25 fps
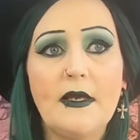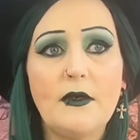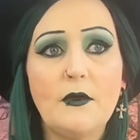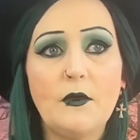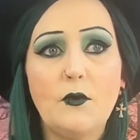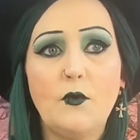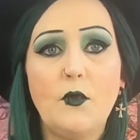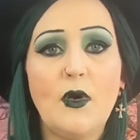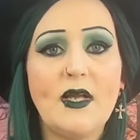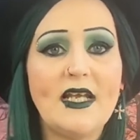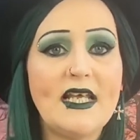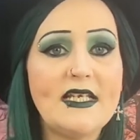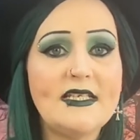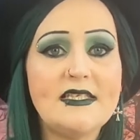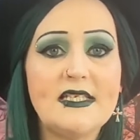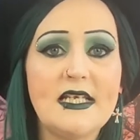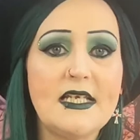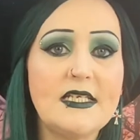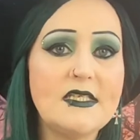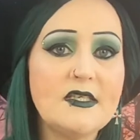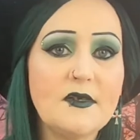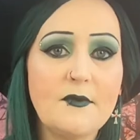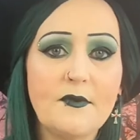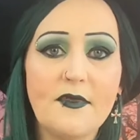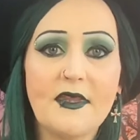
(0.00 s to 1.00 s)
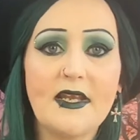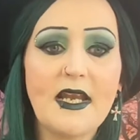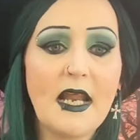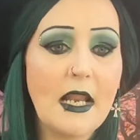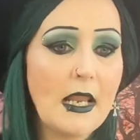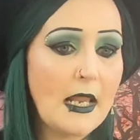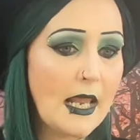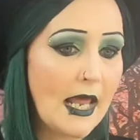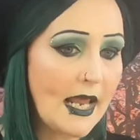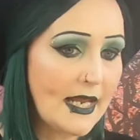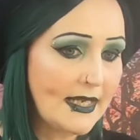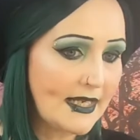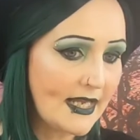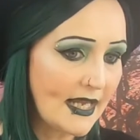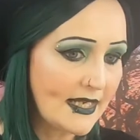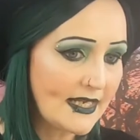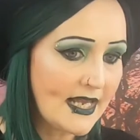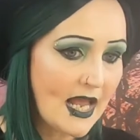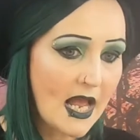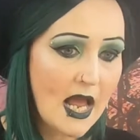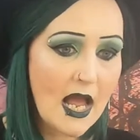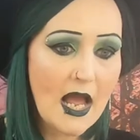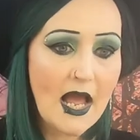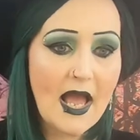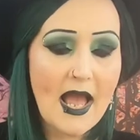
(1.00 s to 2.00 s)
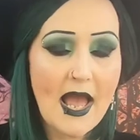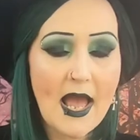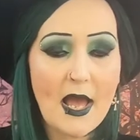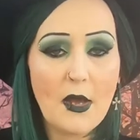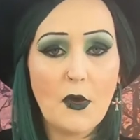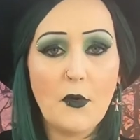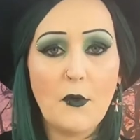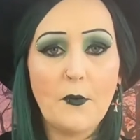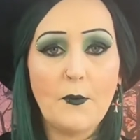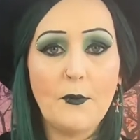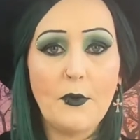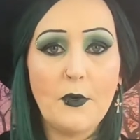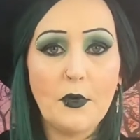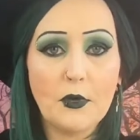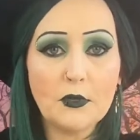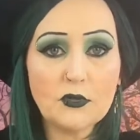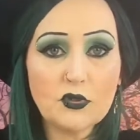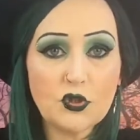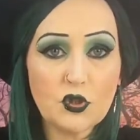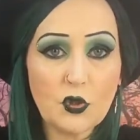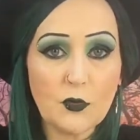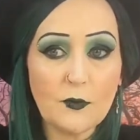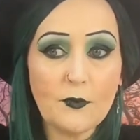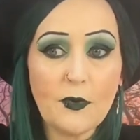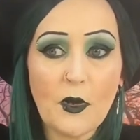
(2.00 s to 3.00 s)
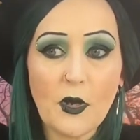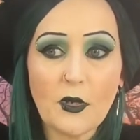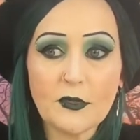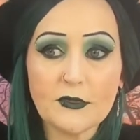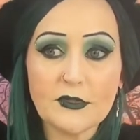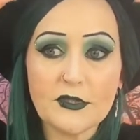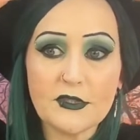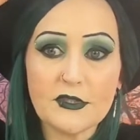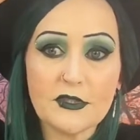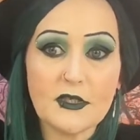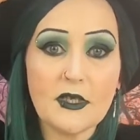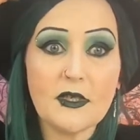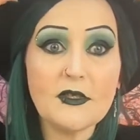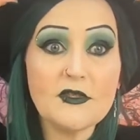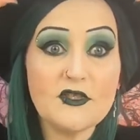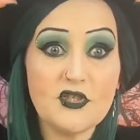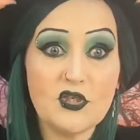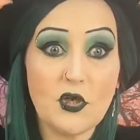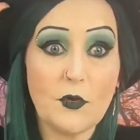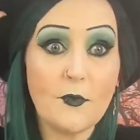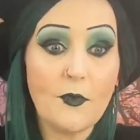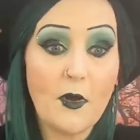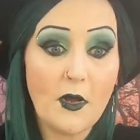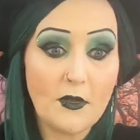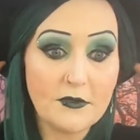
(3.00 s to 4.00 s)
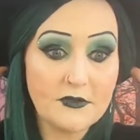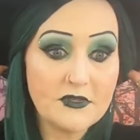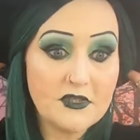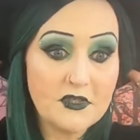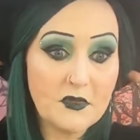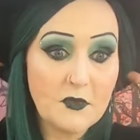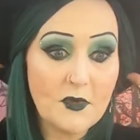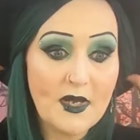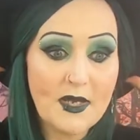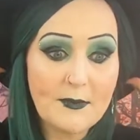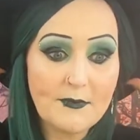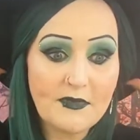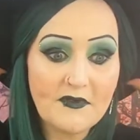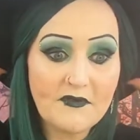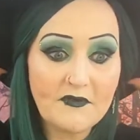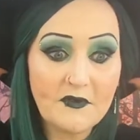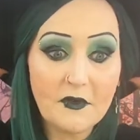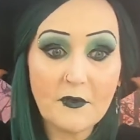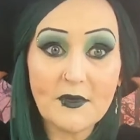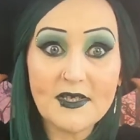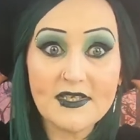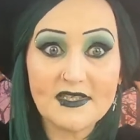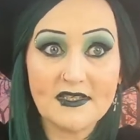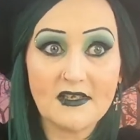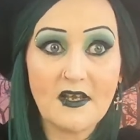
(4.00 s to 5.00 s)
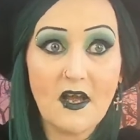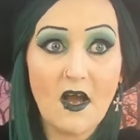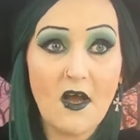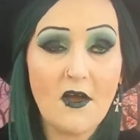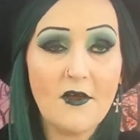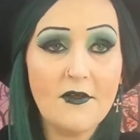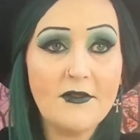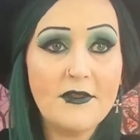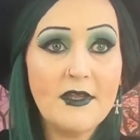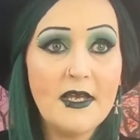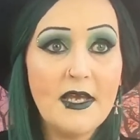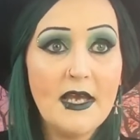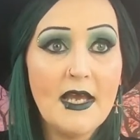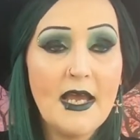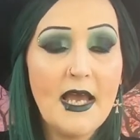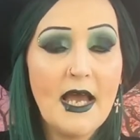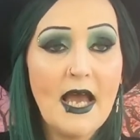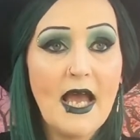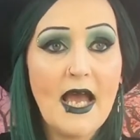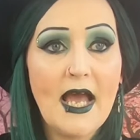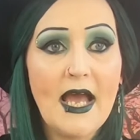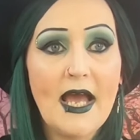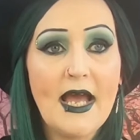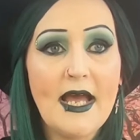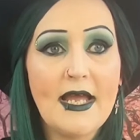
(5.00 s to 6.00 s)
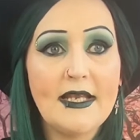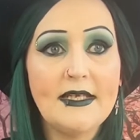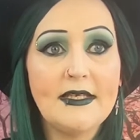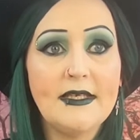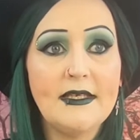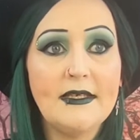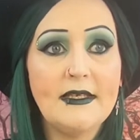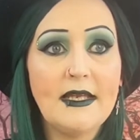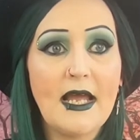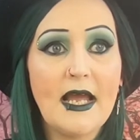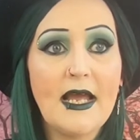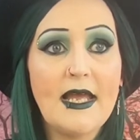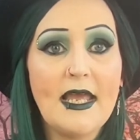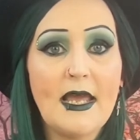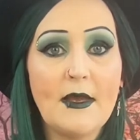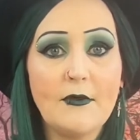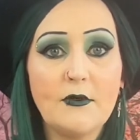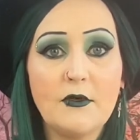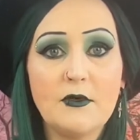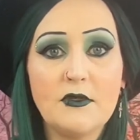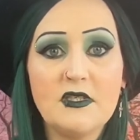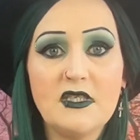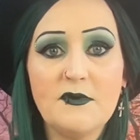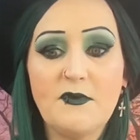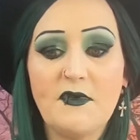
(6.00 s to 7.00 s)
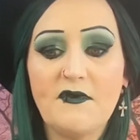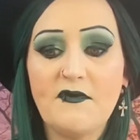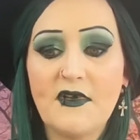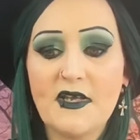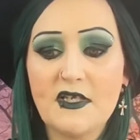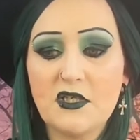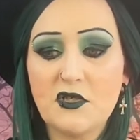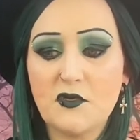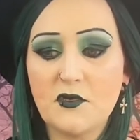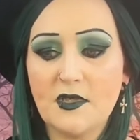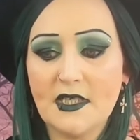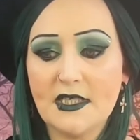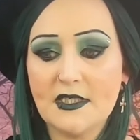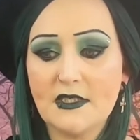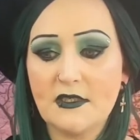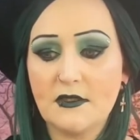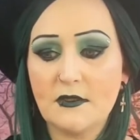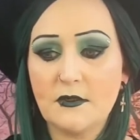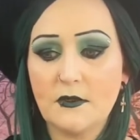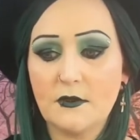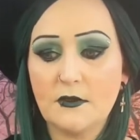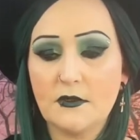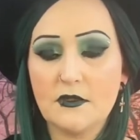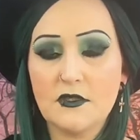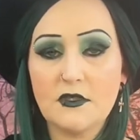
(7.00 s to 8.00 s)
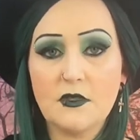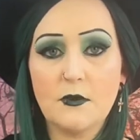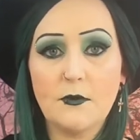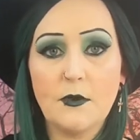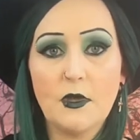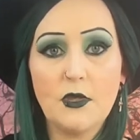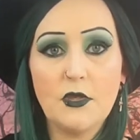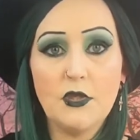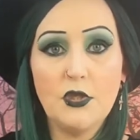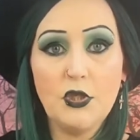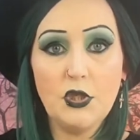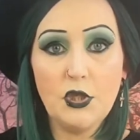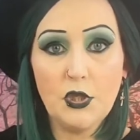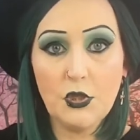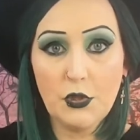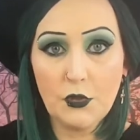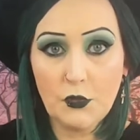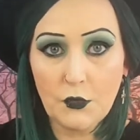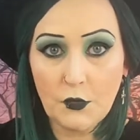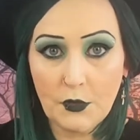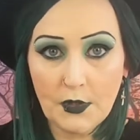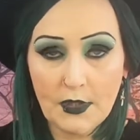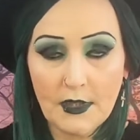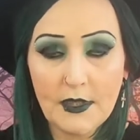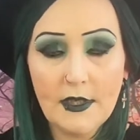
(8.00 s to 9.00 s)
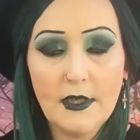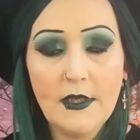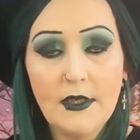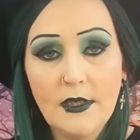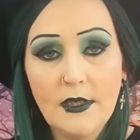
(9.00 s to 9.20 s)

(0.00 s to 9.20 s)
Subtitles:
when I see something I like, I can't help but jump onto it before it's gone. And I am going to be venturing into some new.